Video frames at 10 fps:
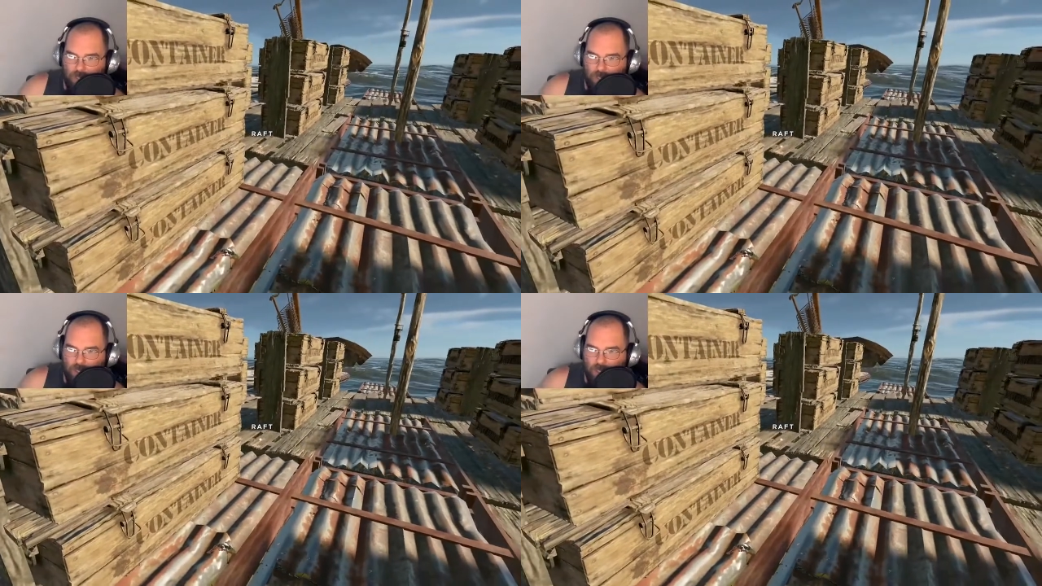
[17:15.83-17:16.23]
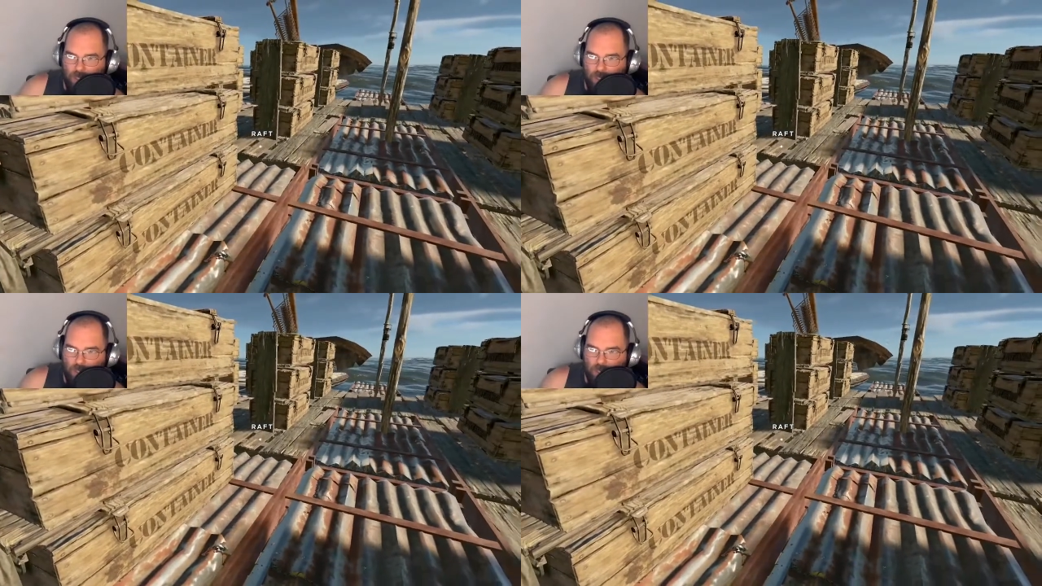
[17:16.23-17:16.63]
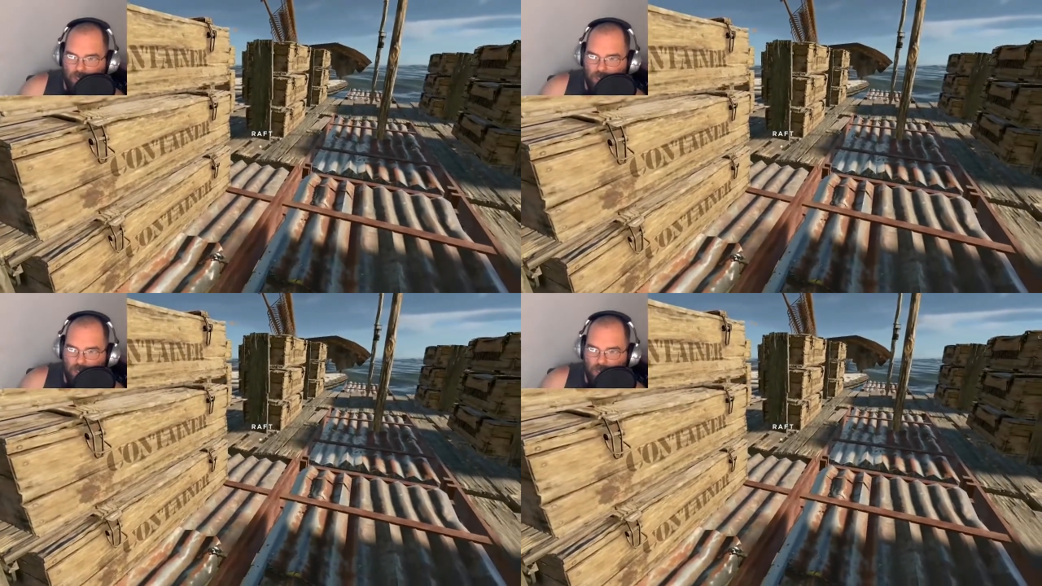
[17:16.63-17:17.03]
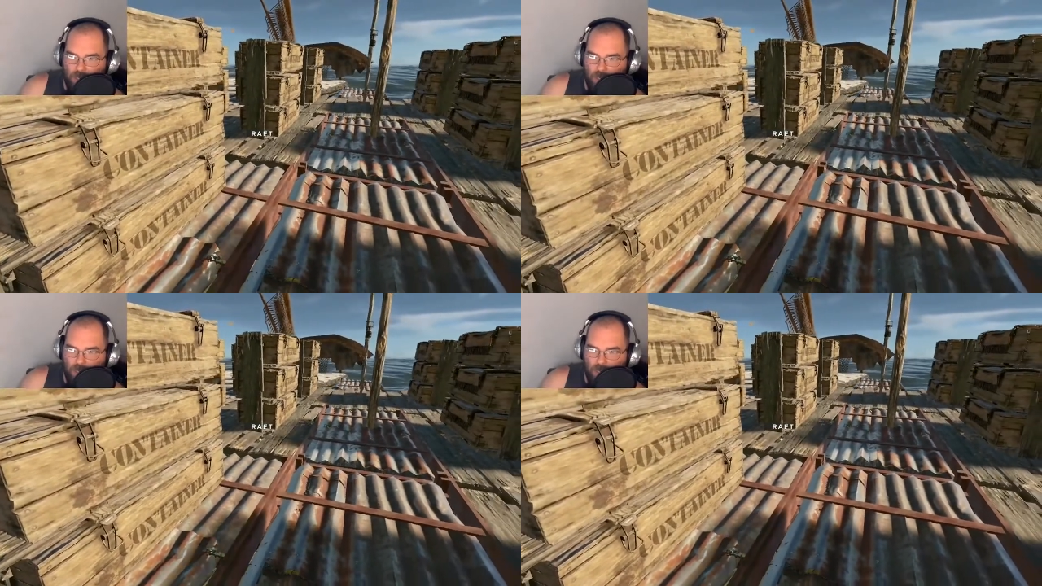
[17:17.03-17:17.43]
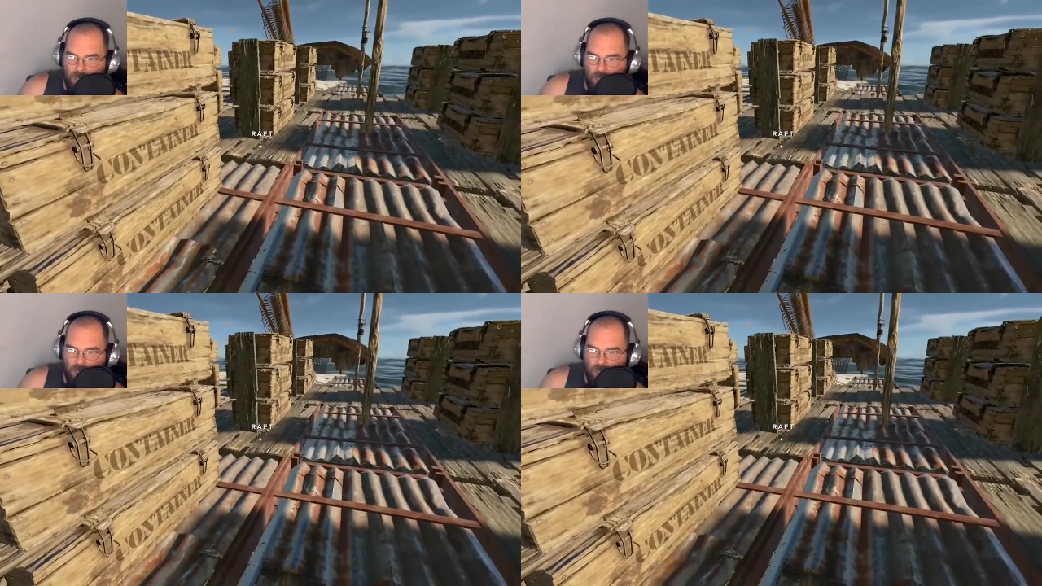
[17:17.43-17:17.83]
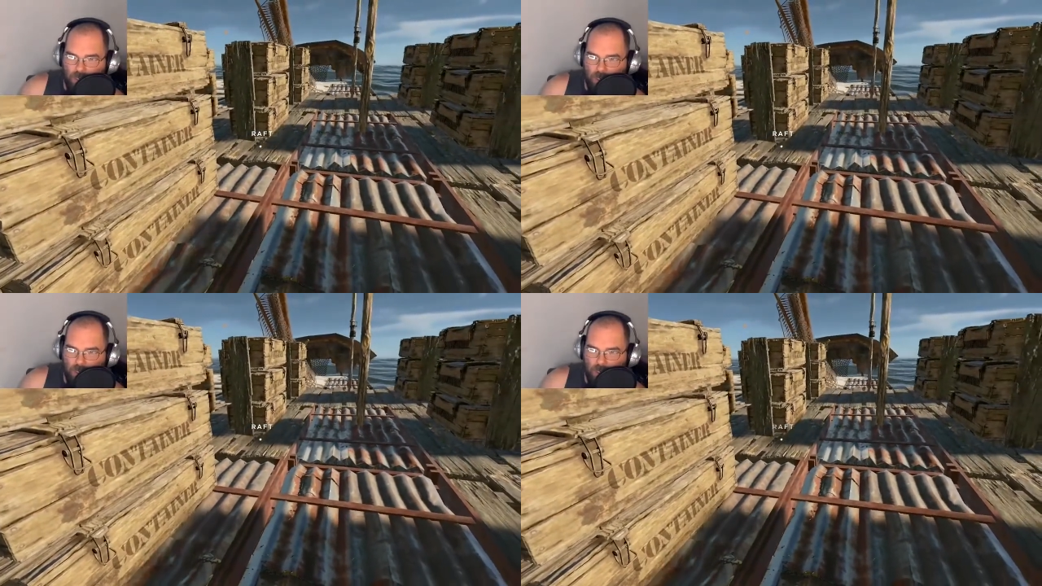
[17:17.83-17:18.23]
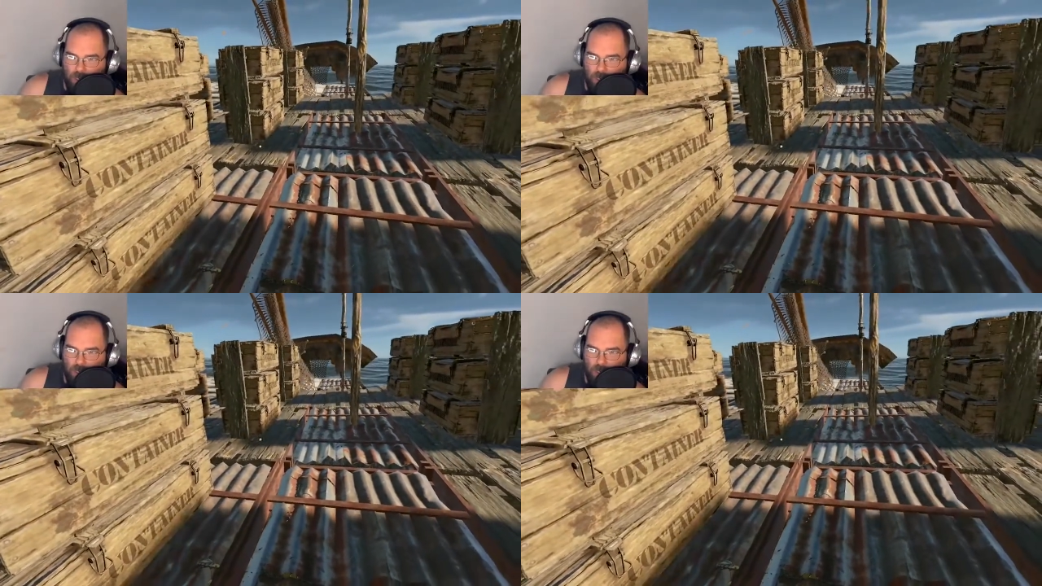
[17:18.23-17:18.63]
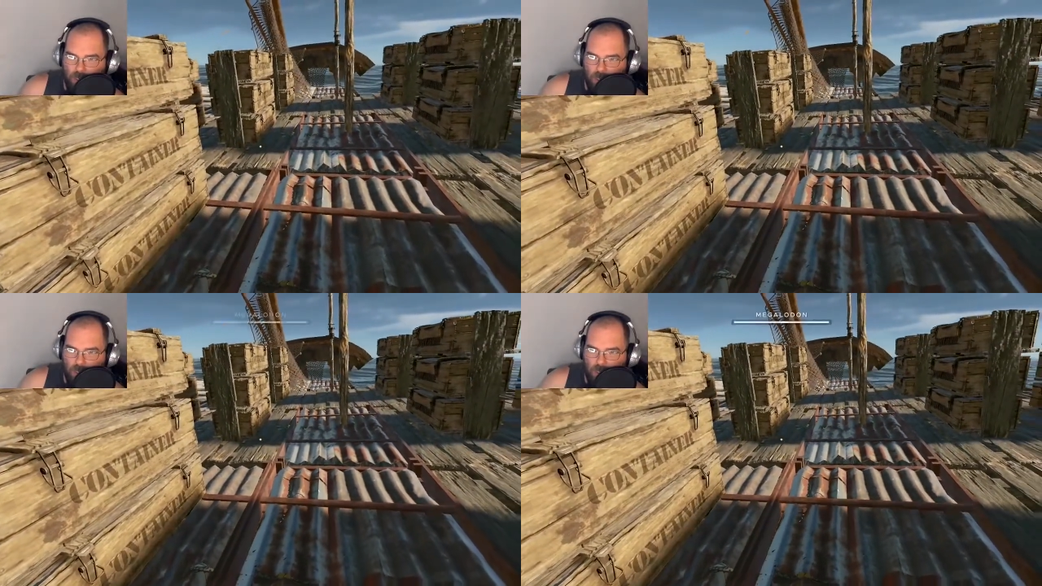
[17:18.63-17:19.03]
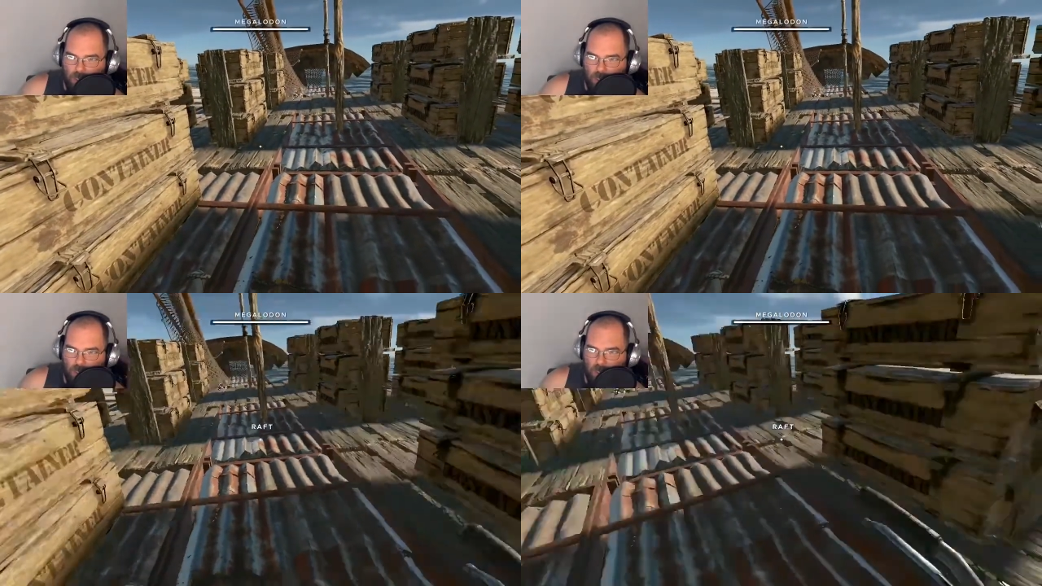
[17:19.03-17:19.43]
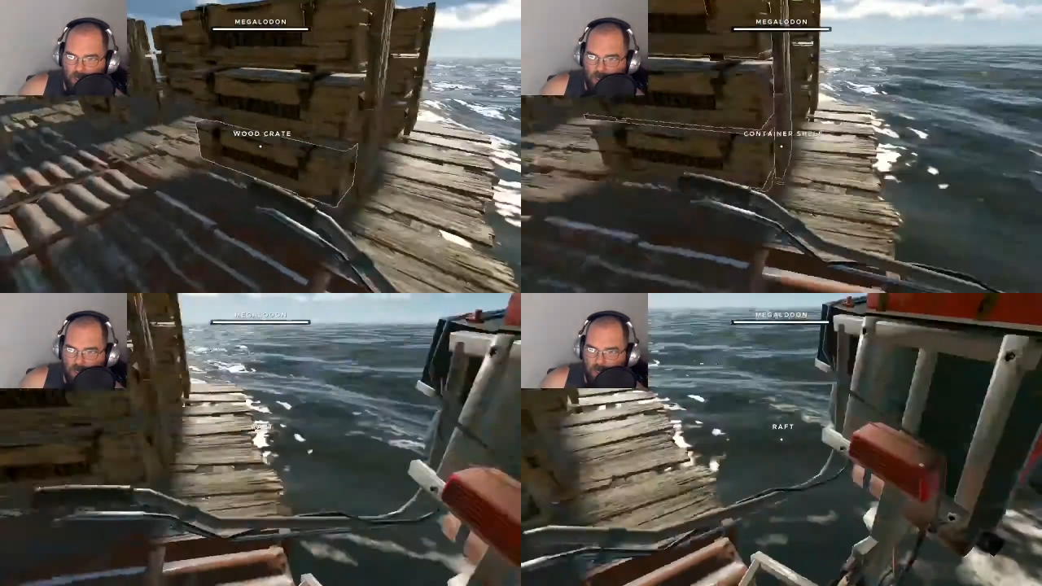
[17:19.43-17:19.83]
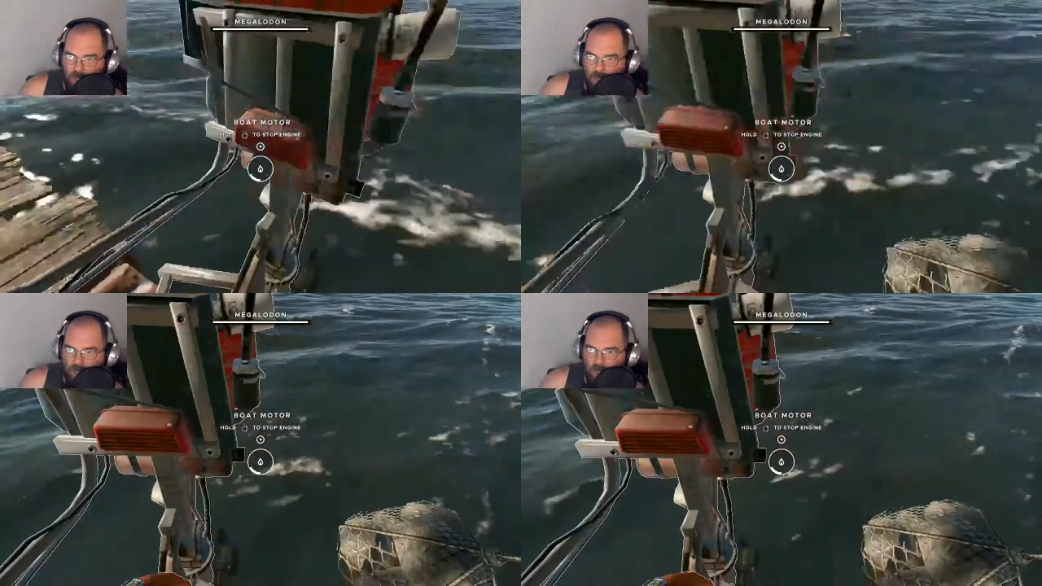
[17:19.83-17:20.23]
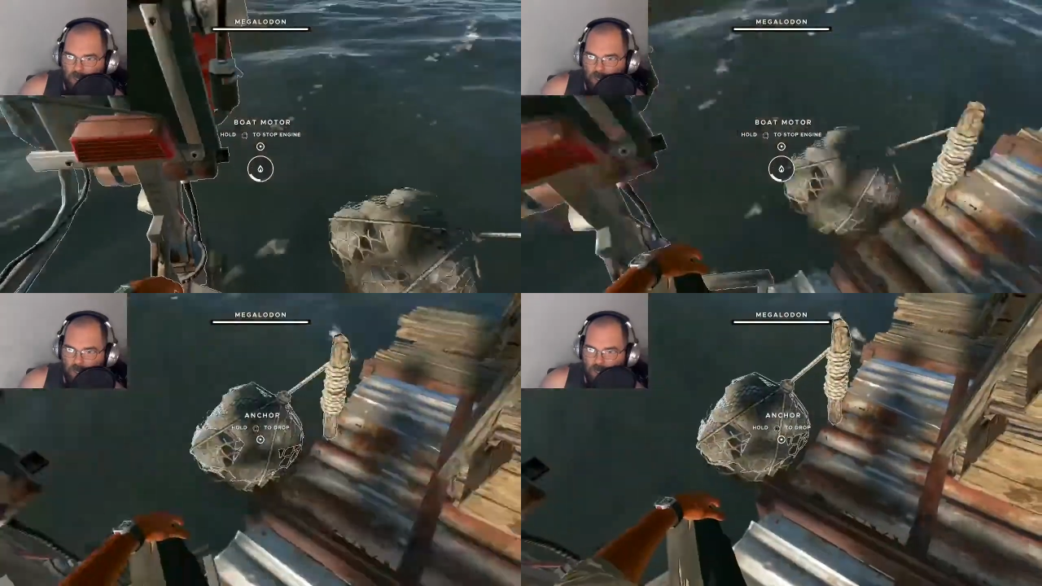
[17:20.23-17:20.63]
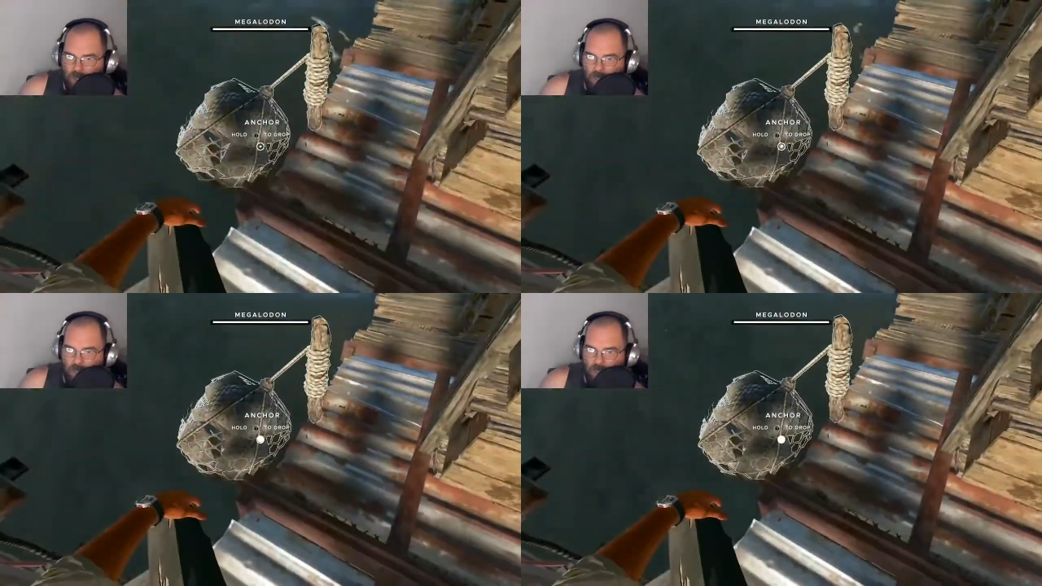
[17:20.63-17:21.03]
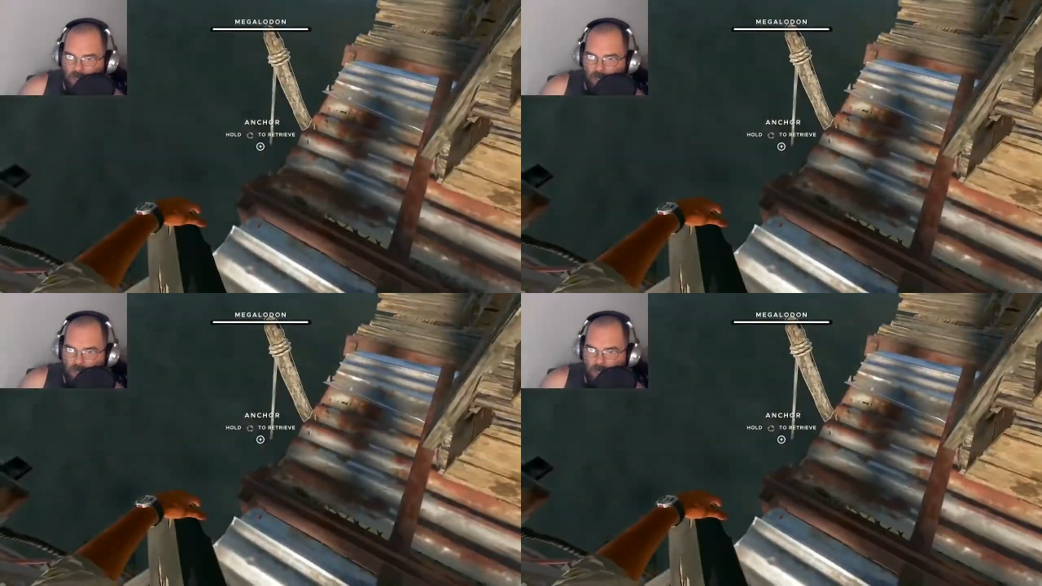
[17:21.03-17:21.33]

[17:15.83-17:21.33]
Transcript: (silence)